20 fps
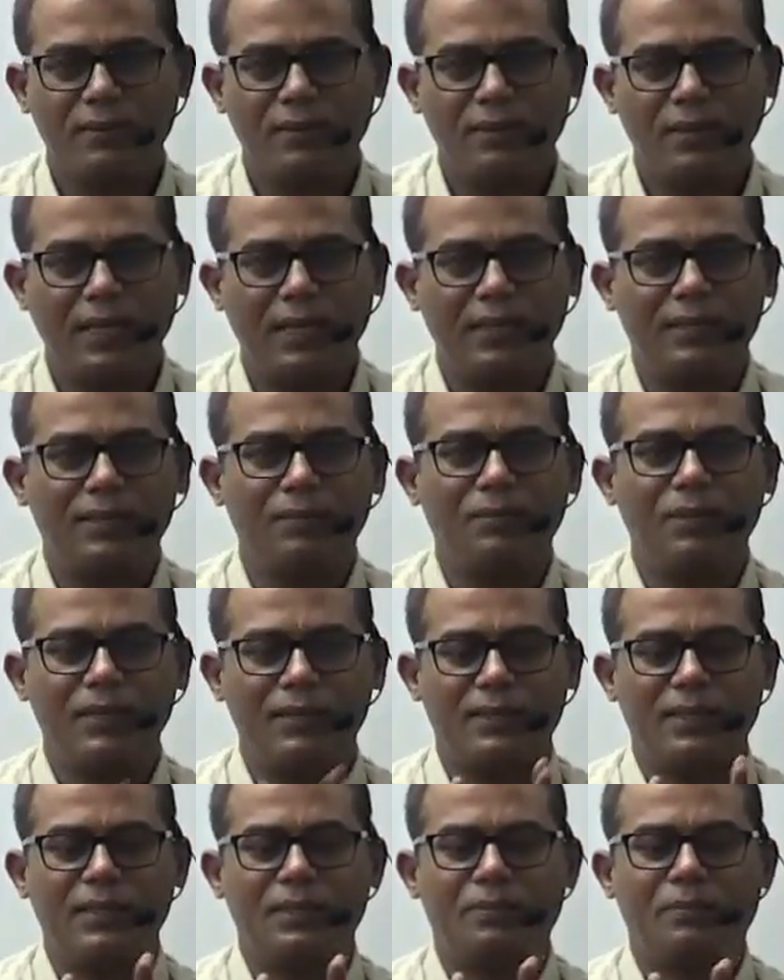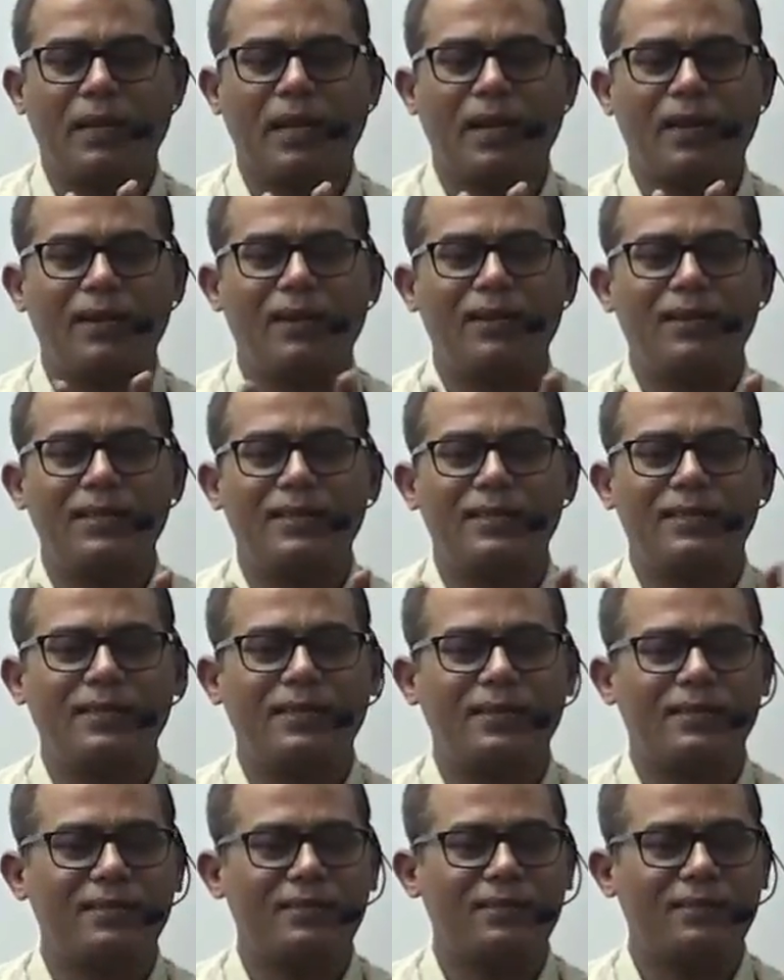Right? Somebody says parallel
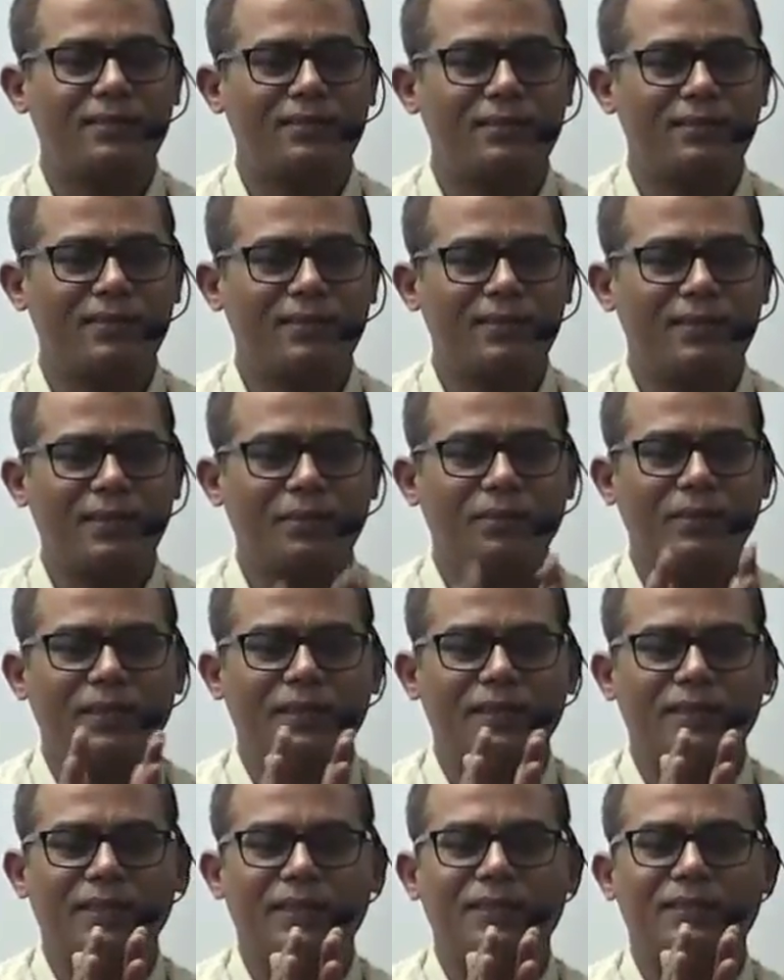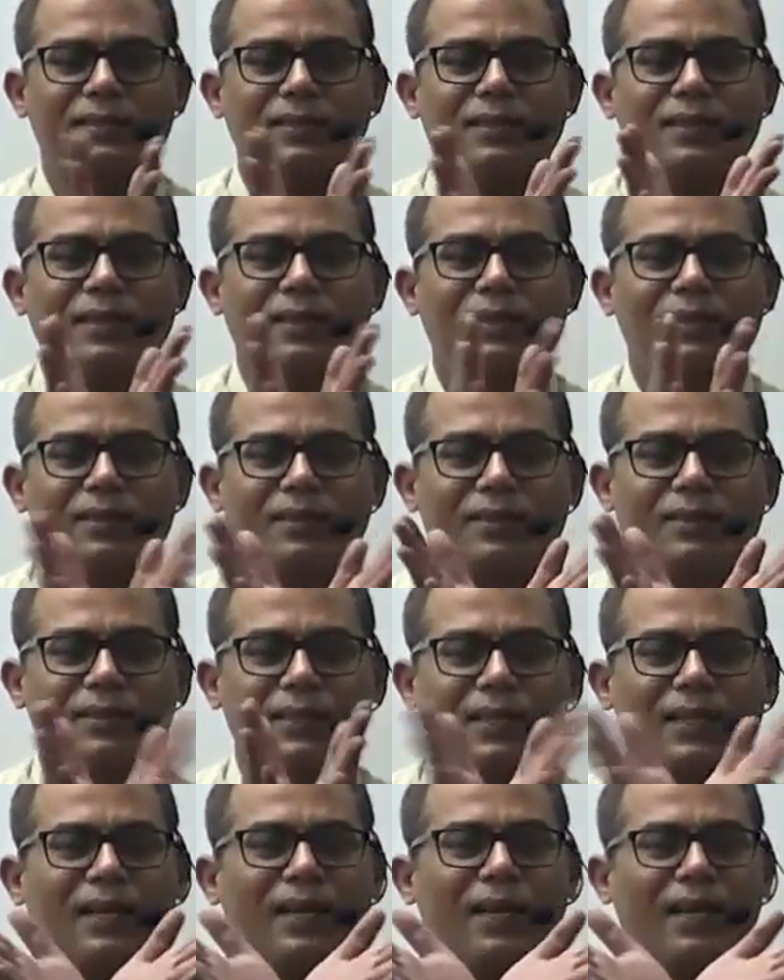retreat. Somebody says
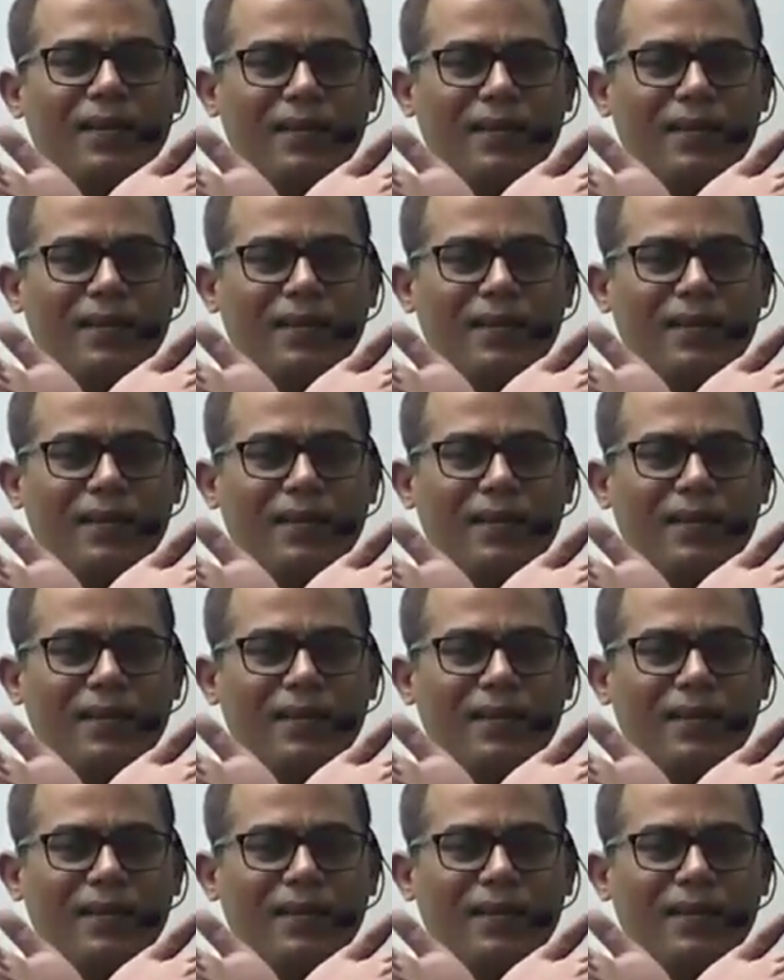decline.